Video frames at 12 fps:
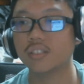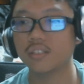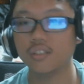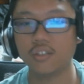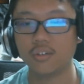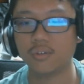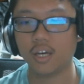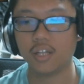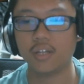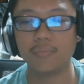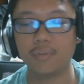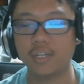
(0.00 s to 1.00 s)
you know,
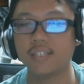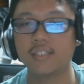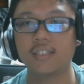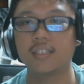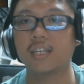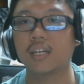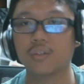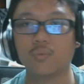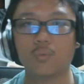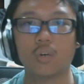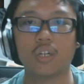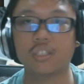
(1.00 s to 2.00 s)
other places I could
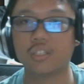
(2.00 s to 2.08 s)
watch